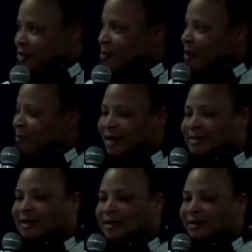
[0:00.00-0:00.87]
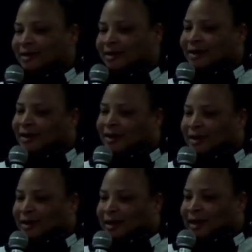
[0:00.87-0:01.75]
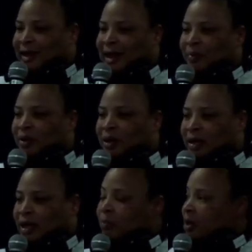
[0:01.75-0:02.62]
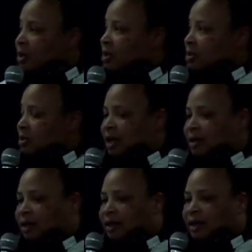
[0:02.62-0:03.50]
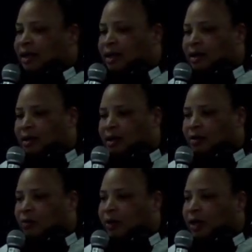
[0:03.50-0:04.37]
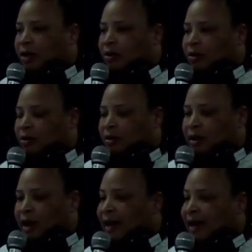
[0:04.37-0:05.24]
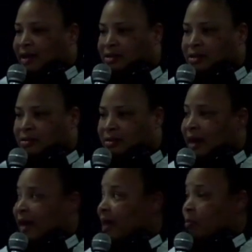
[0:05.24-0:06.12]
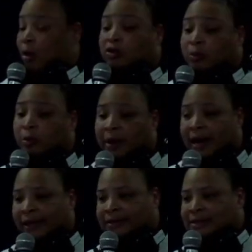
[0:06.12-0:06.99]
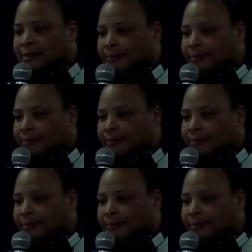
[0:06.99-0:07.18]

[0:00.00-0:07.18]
my right side. It happened again because, like that lady at the well, I had multiple pots.